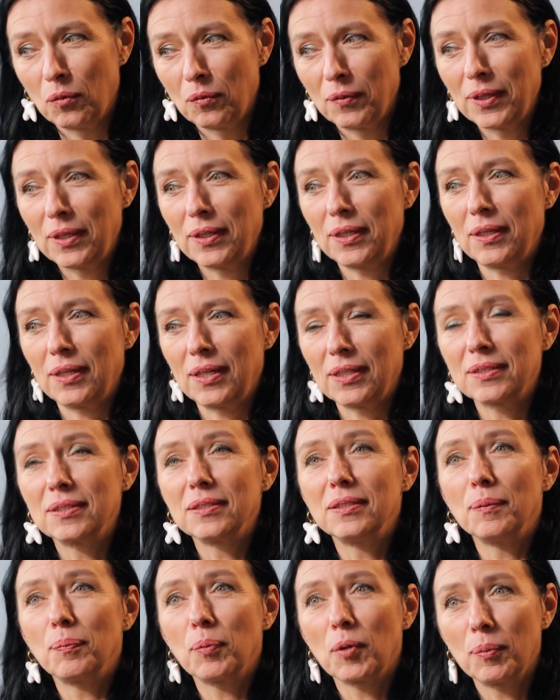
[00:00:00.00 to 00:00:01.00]
Well, yeah, as
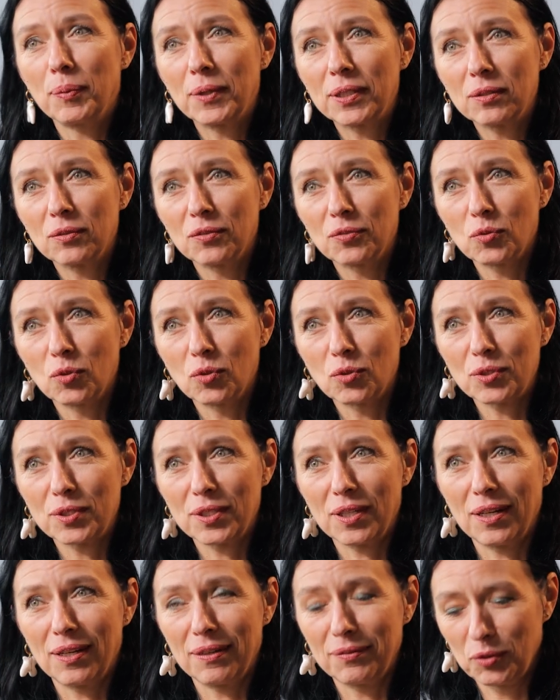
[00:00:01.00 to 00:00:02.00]
a diplomat, of
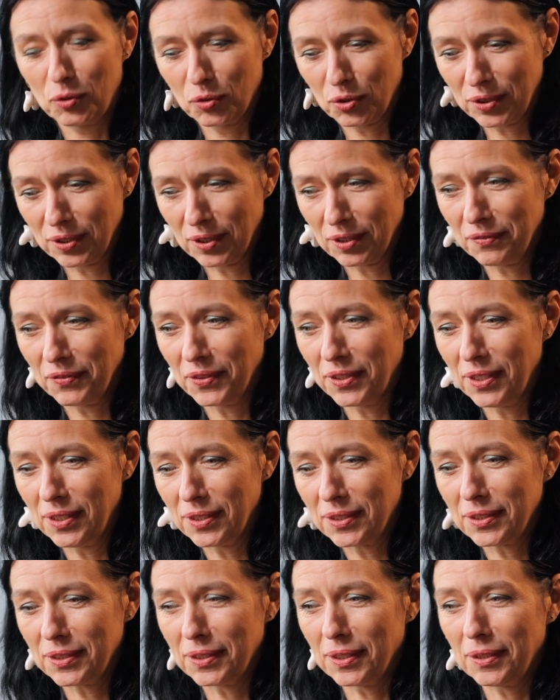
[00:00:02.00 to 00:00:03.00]
course, I have to start with
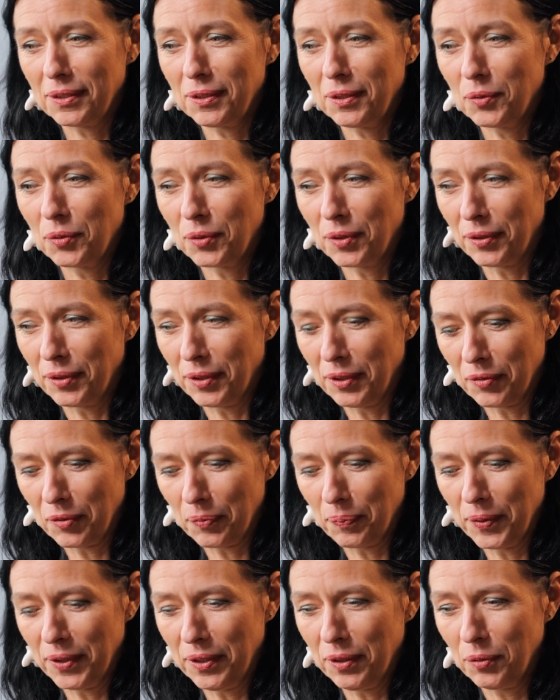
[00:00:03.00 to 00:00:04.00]
this, that,
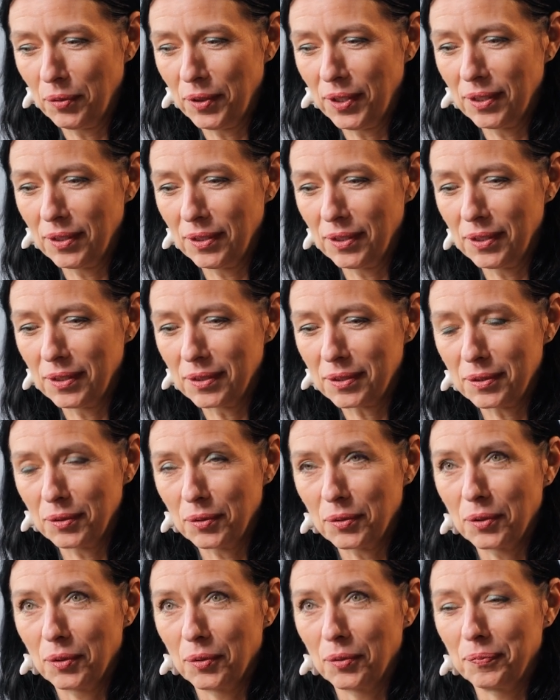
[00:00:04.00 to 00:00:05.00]
European Union is,
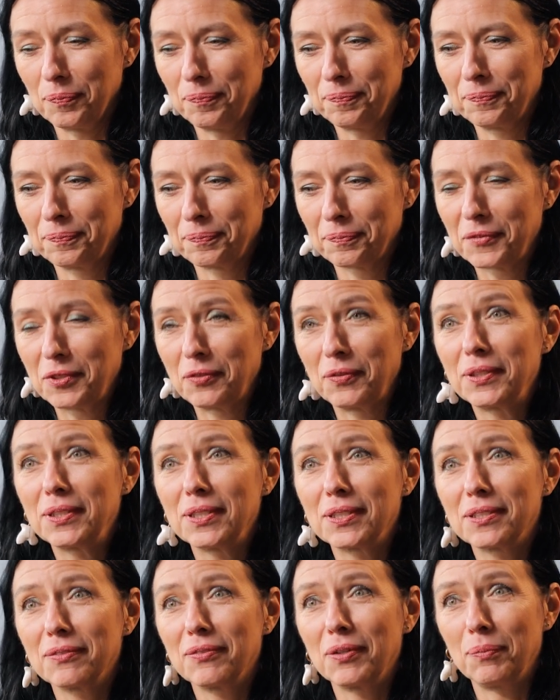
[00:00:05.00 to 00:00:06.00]

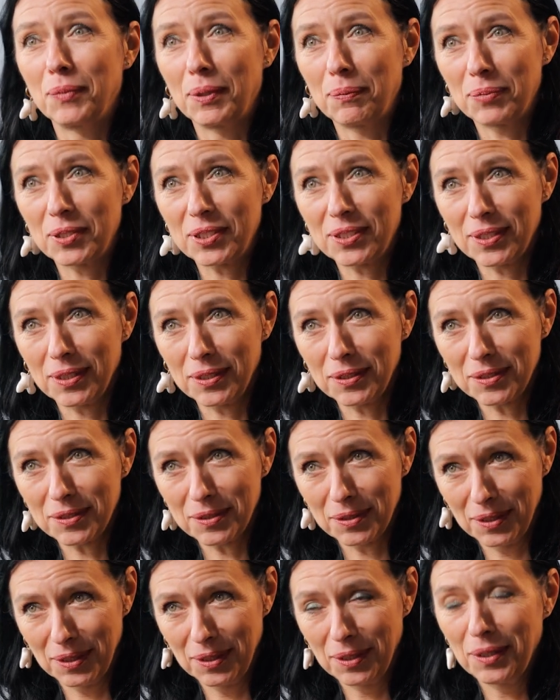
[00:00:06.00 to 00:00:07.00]
27 member
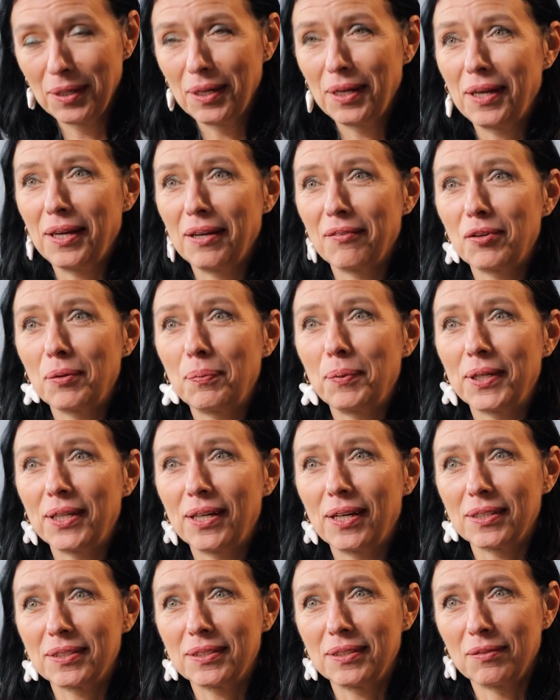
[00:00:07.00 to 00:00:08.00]
states.
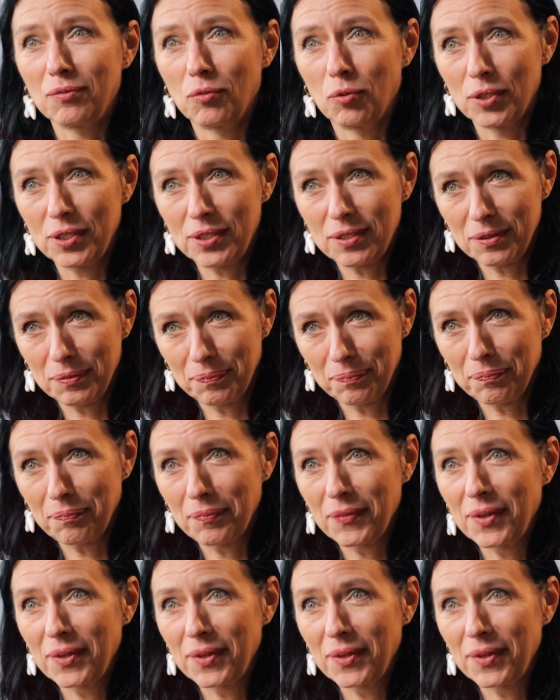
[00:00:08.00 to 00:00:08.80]
Everybody has their voice.